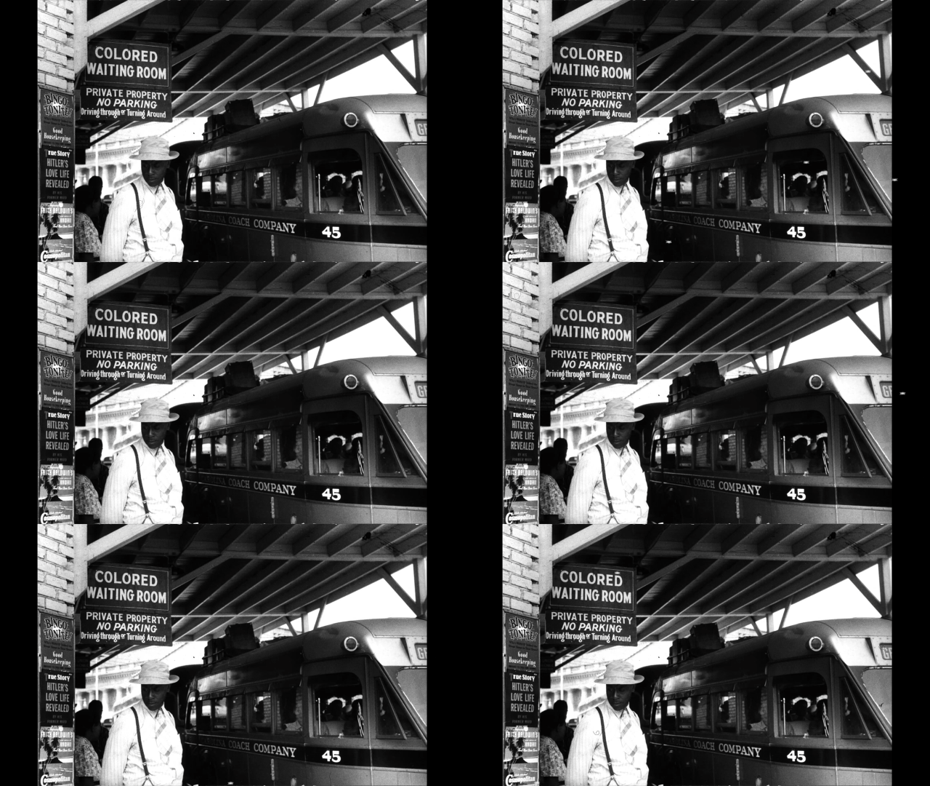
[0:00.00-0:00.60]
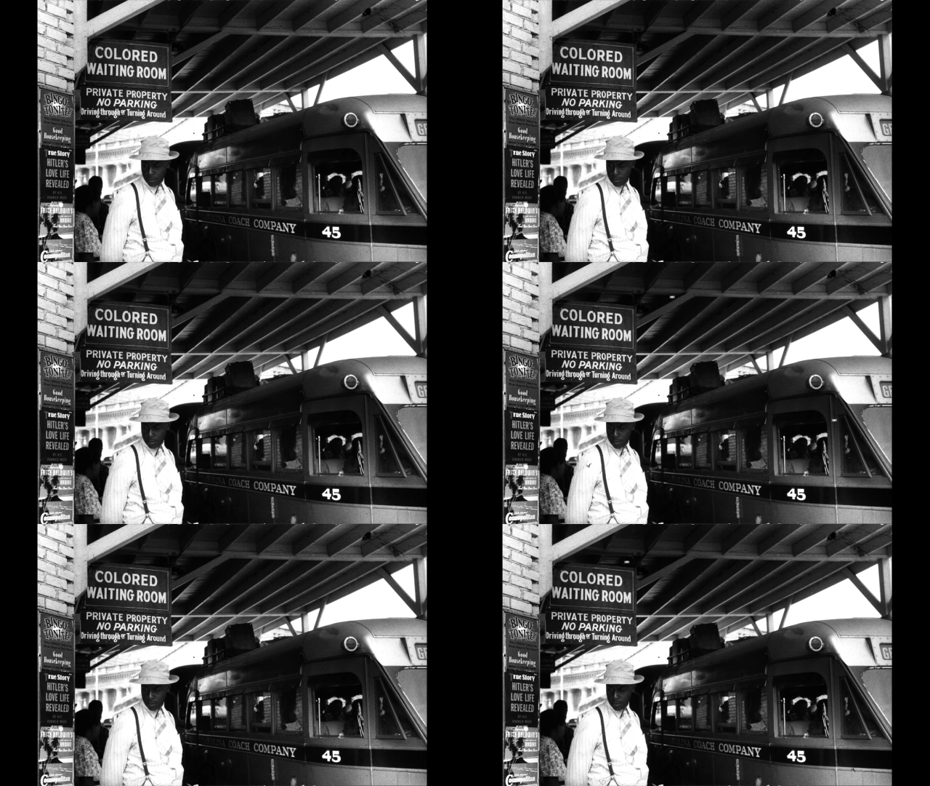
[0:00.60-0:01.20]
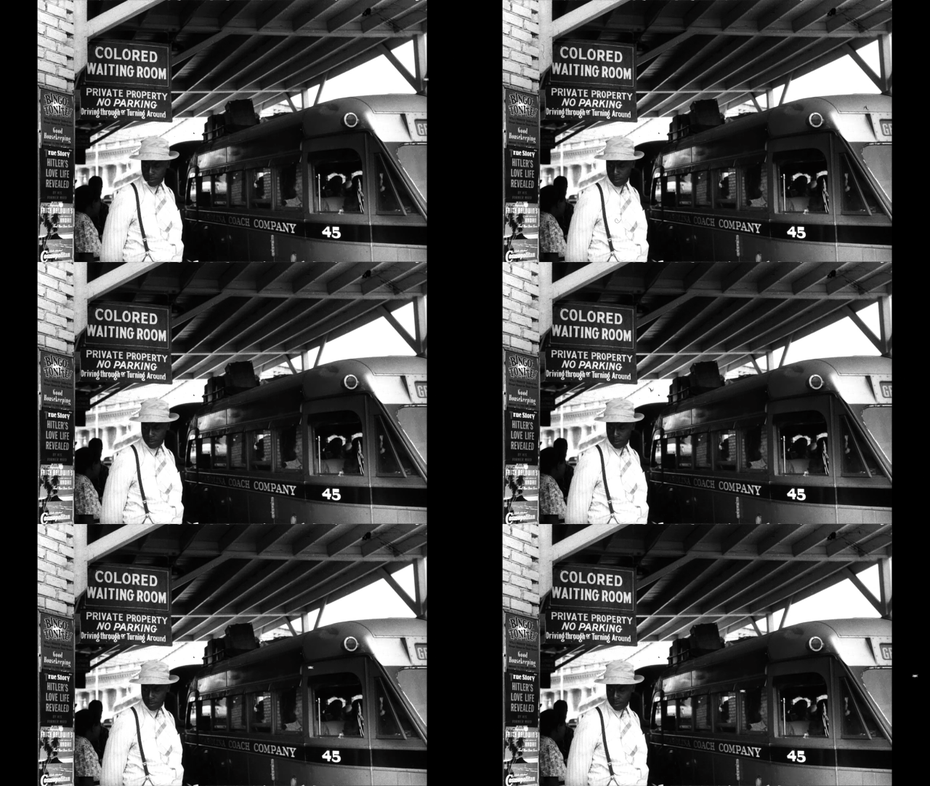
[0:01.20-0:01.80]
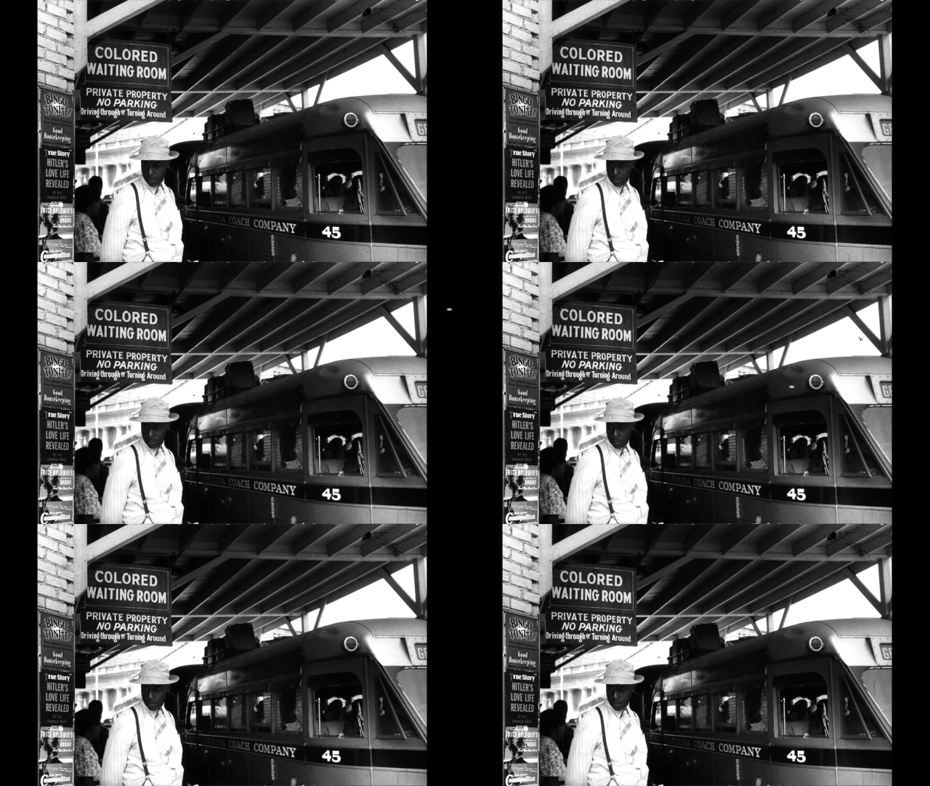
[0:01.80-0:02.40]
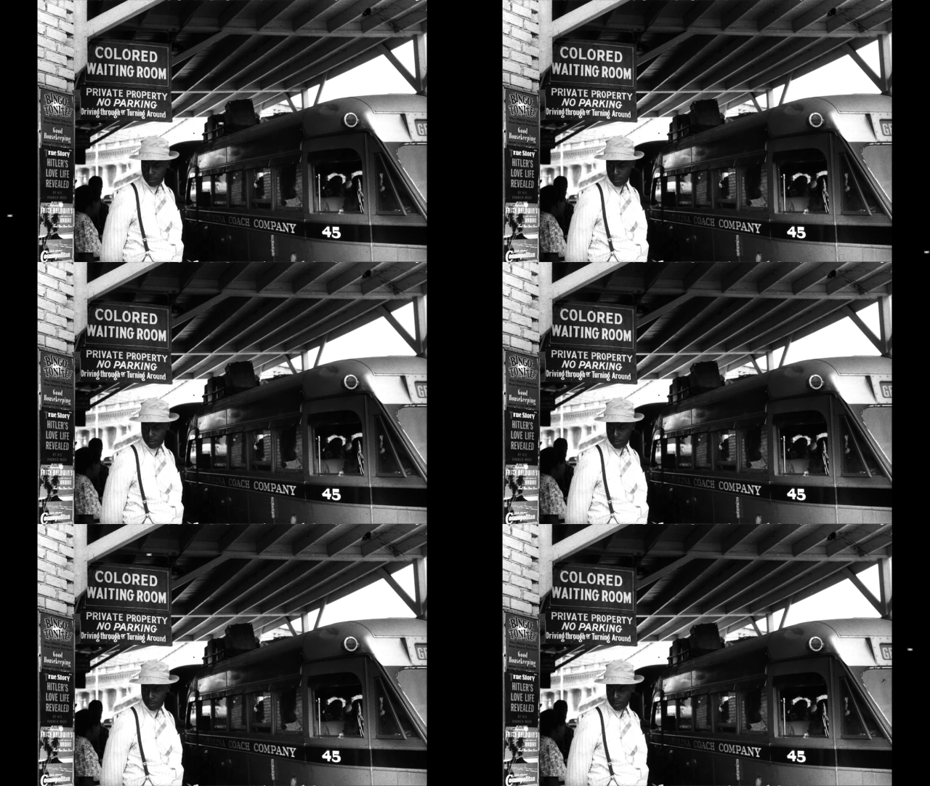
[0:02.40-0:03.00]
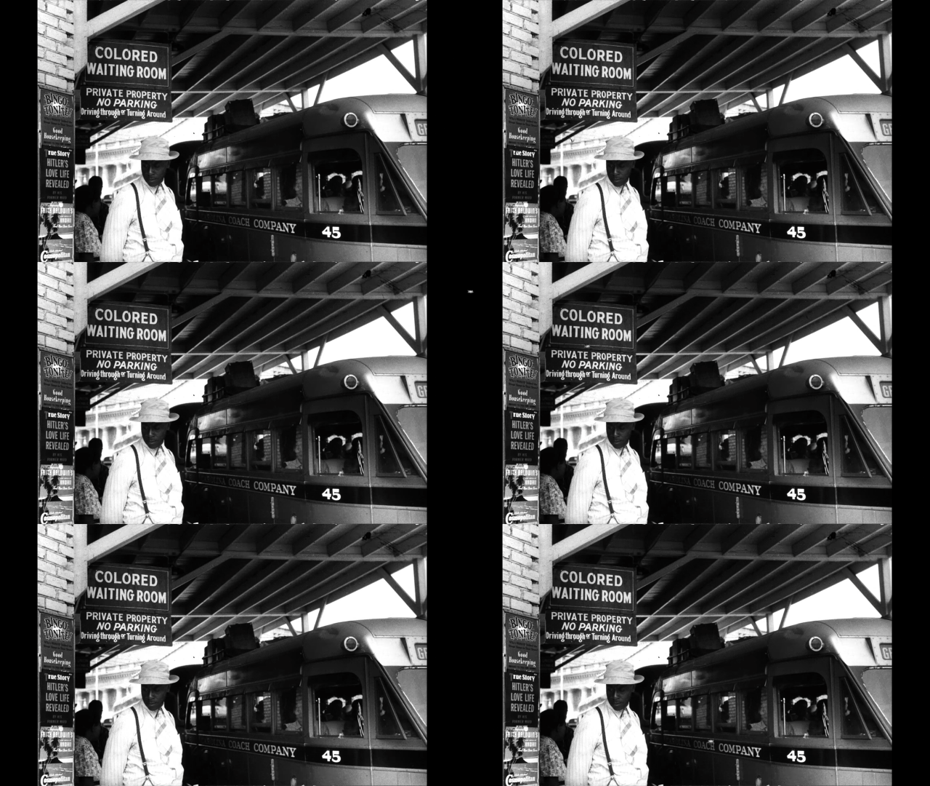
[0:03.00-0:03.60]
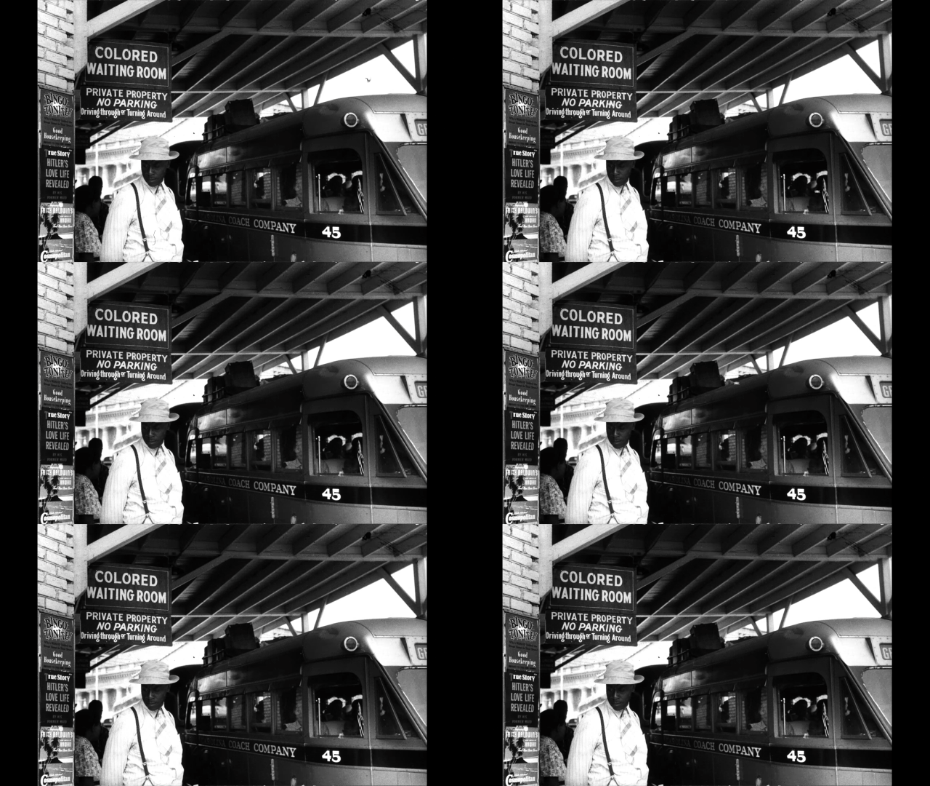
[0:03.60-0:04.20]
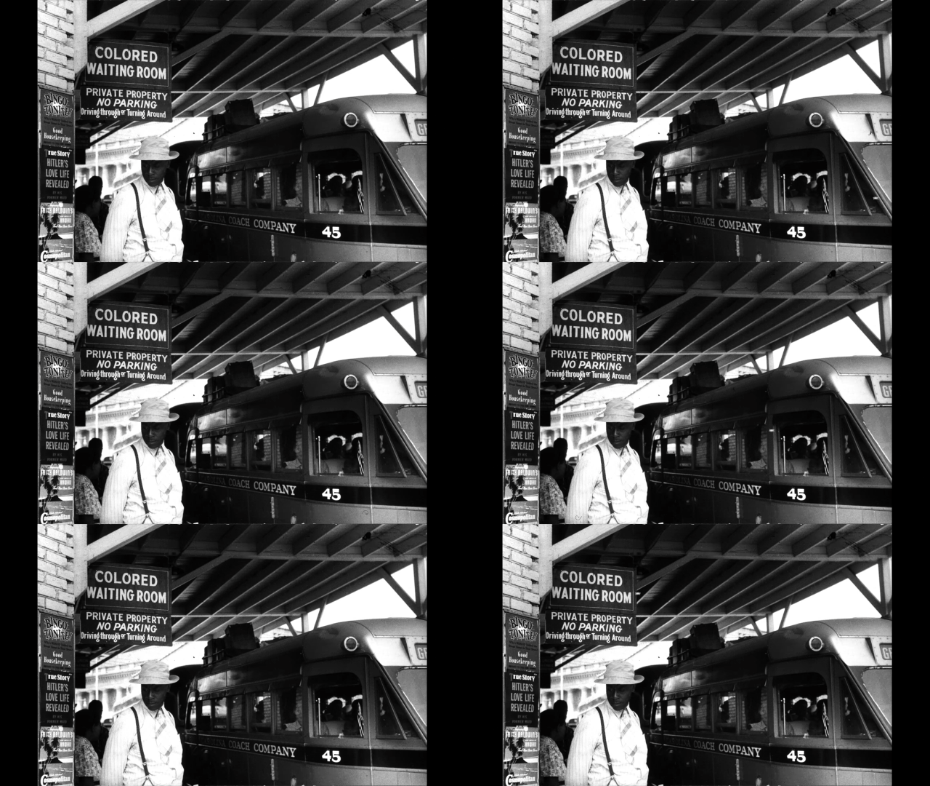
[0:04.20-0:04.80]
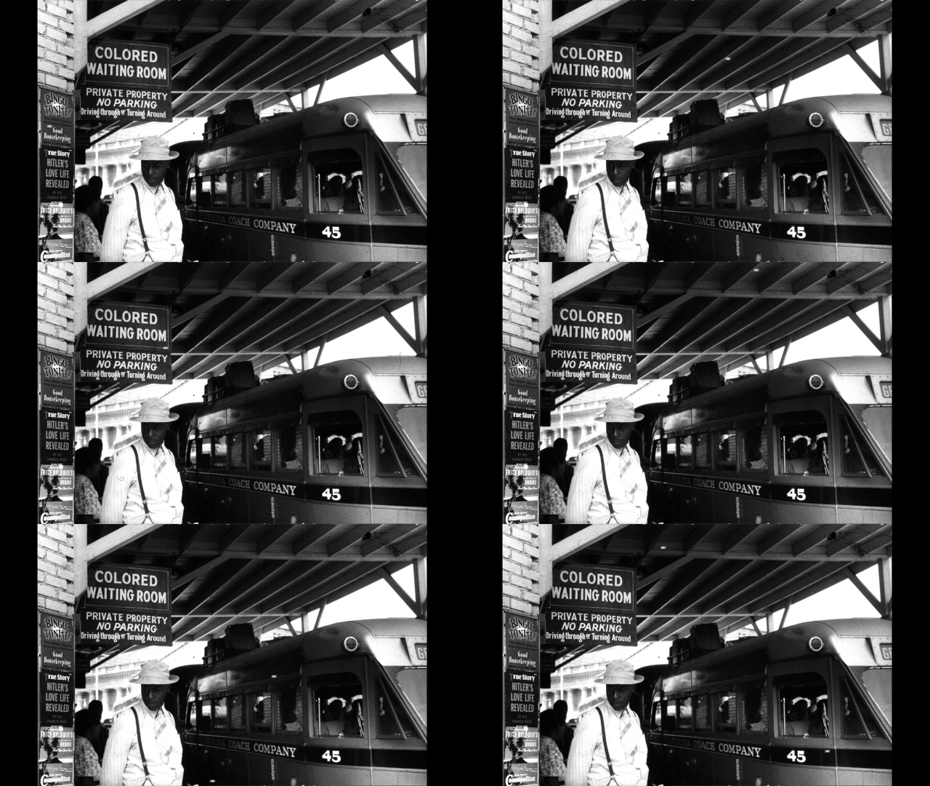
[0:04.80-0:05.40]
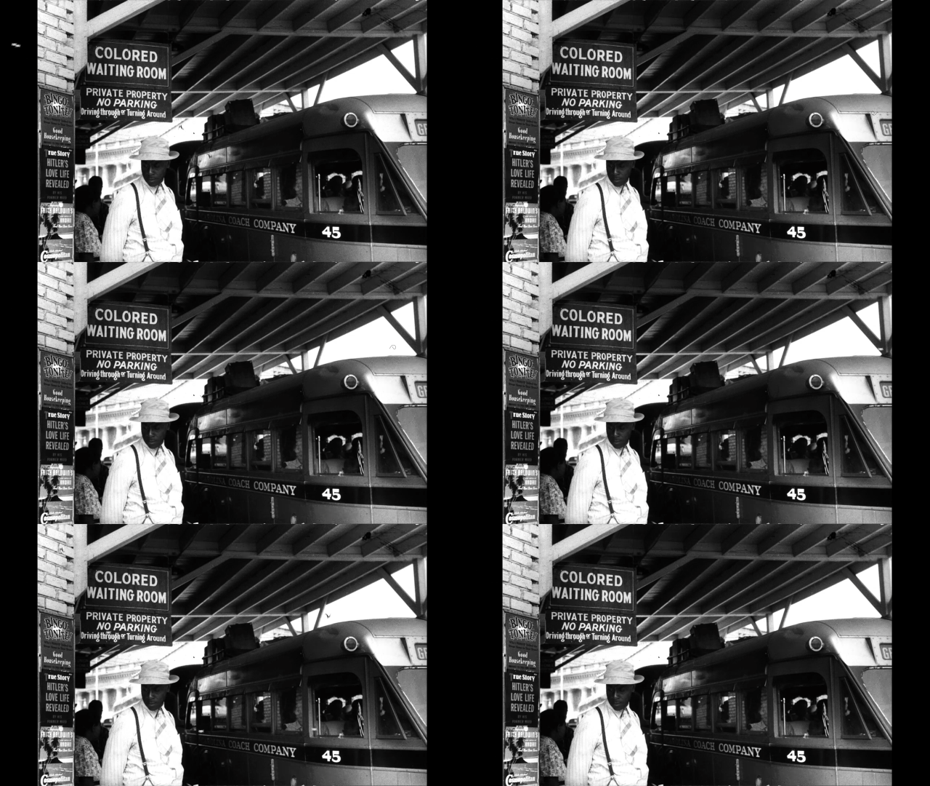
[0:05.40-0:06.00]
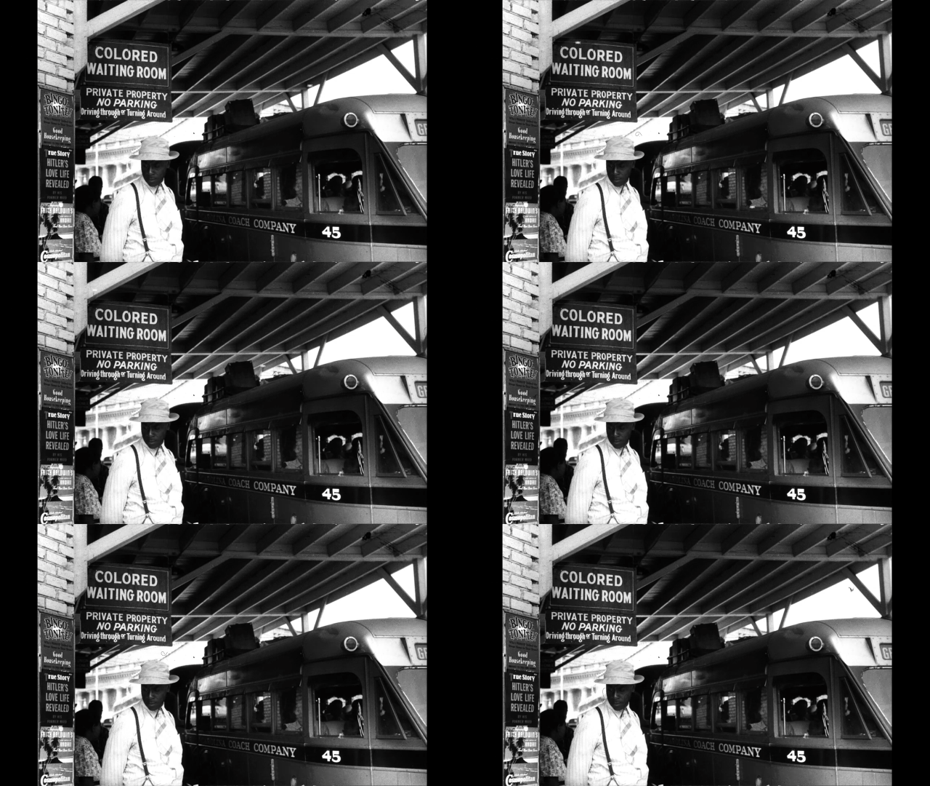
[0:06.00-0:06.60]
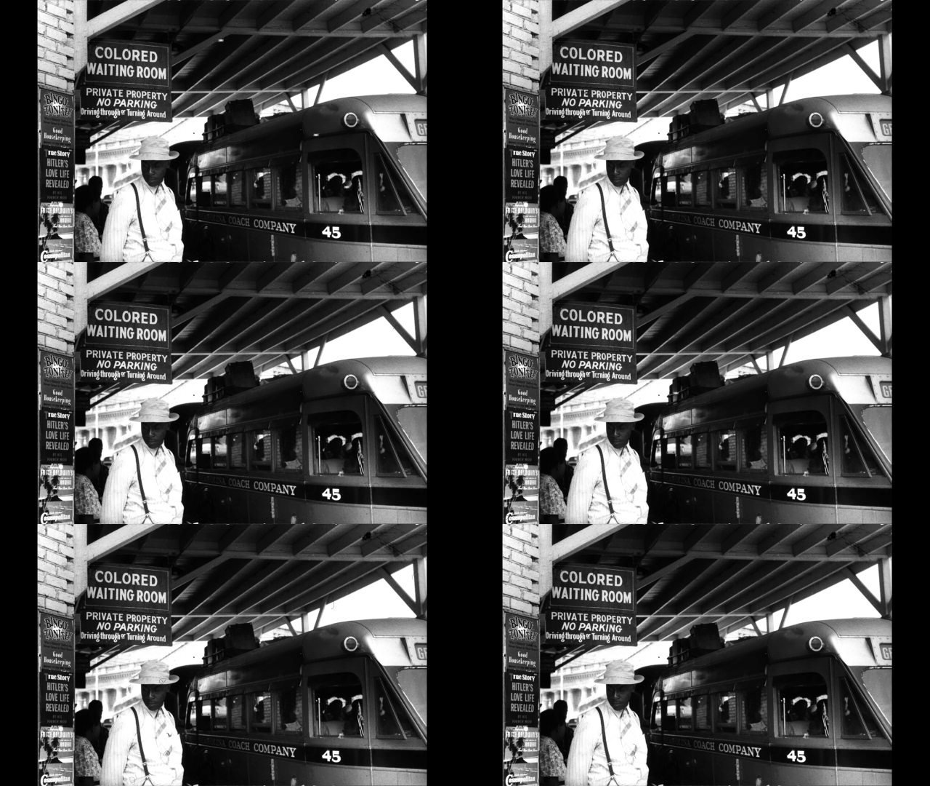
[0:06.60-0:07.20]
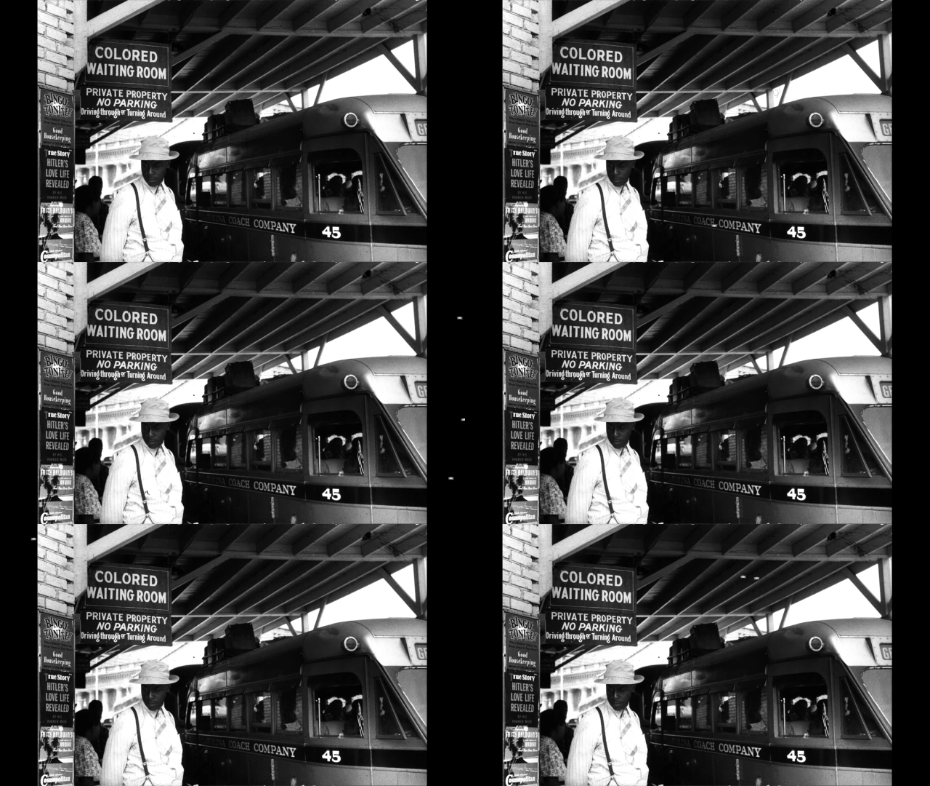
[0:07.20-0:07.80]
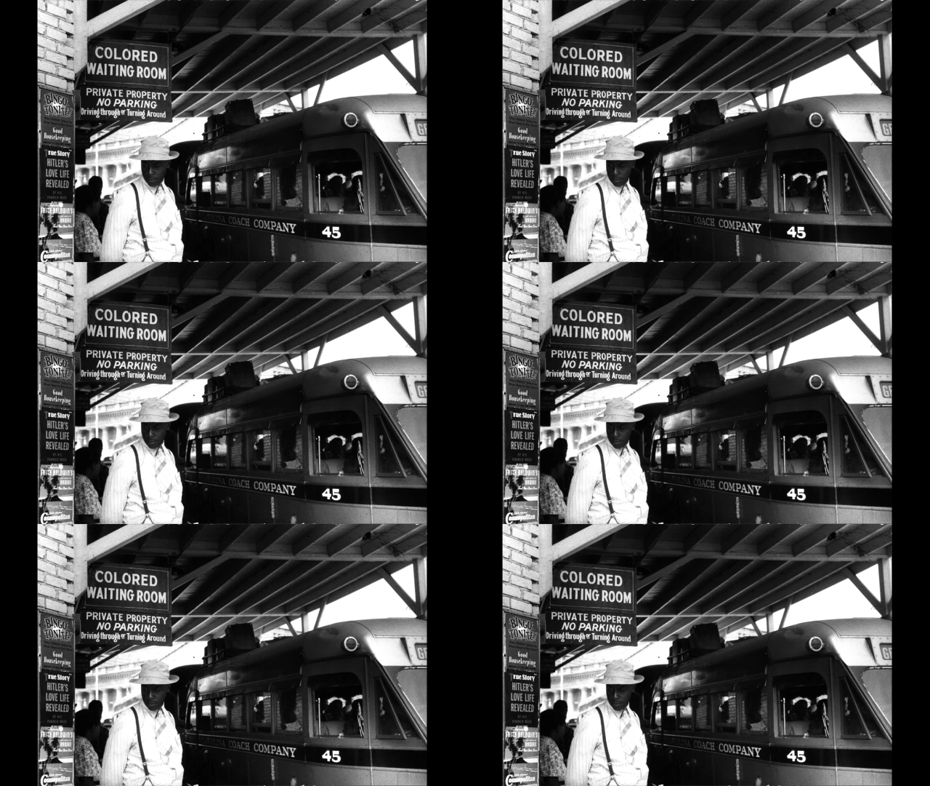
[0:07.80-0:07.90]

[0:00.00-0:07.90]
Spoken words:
[unreadable: no face in view]